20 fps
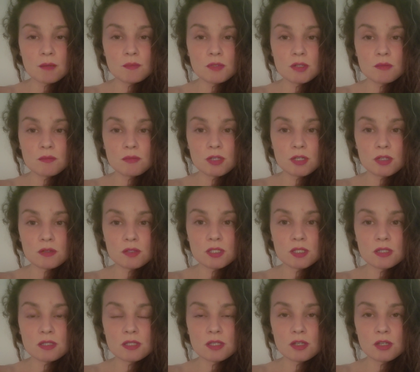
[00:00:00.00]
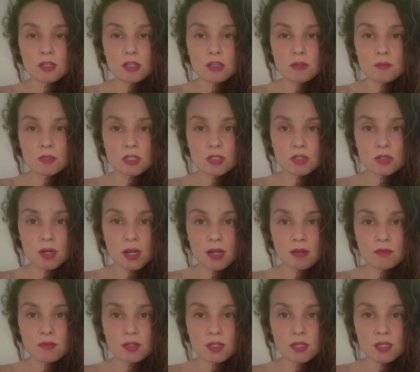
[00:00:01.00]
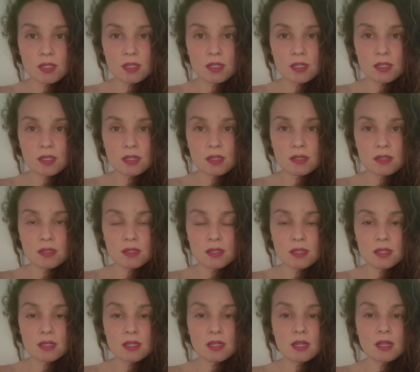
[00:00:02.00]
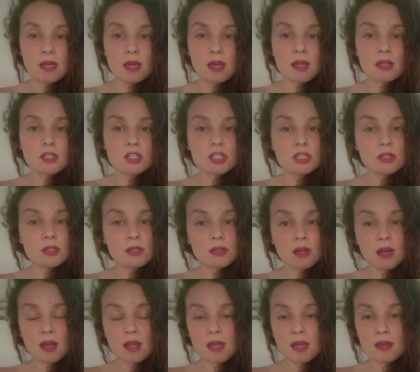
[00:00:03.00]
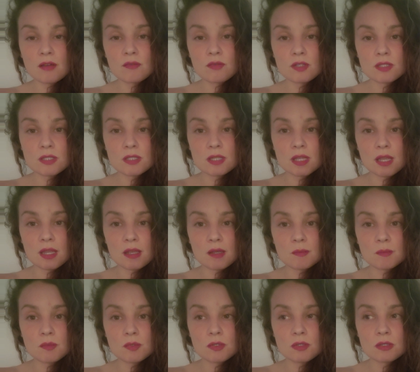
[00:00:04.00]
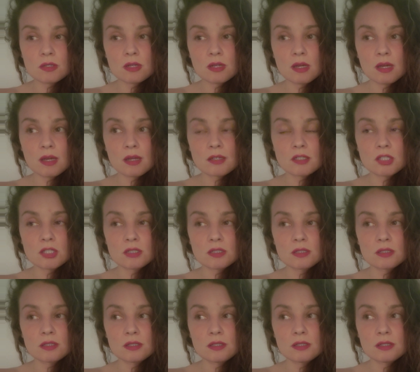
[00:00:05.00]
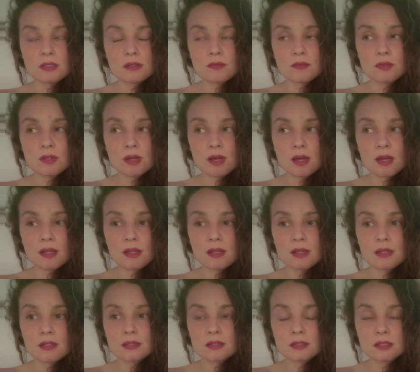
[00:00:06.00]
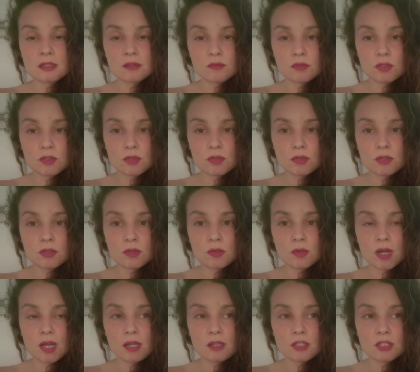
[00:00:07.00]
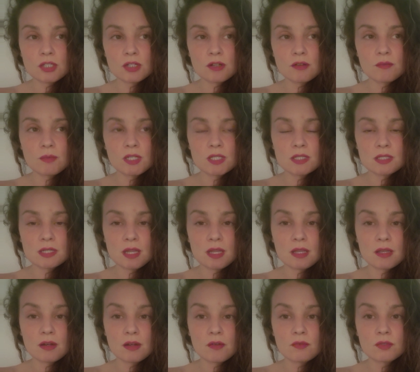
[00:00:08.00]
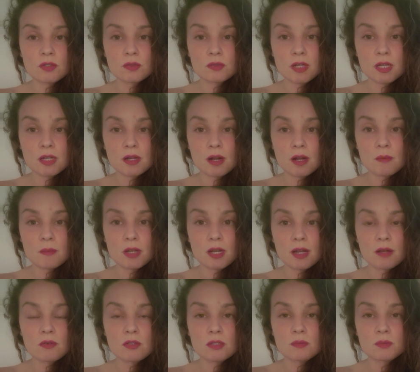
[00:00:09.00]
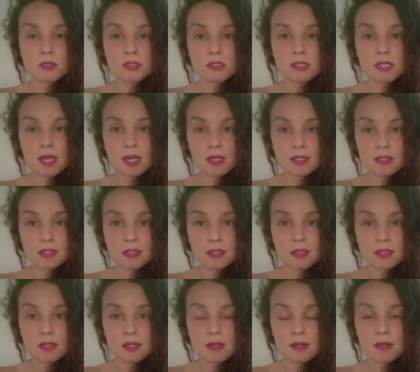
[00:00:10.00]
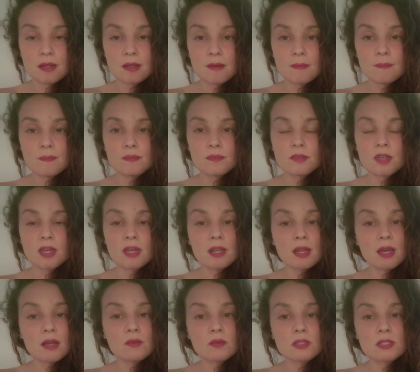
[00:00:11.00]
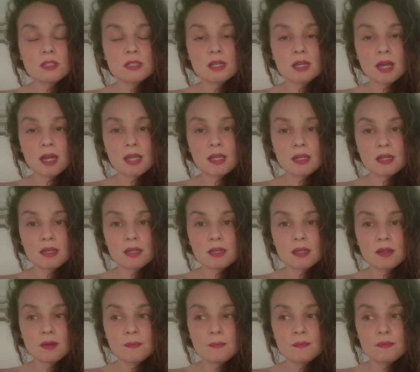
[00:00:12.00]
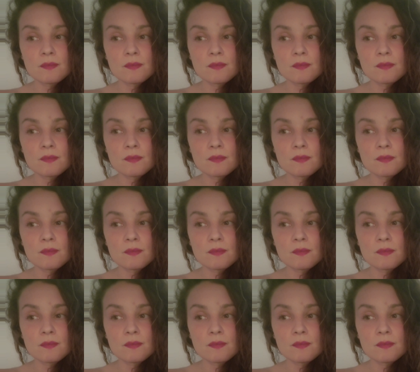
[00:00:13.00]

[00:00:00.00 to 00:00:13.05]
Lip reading: abuses and human trafficking that I should not have escaped. I should have not lived through. I should have been taken off the radar, but I was protected and I was guided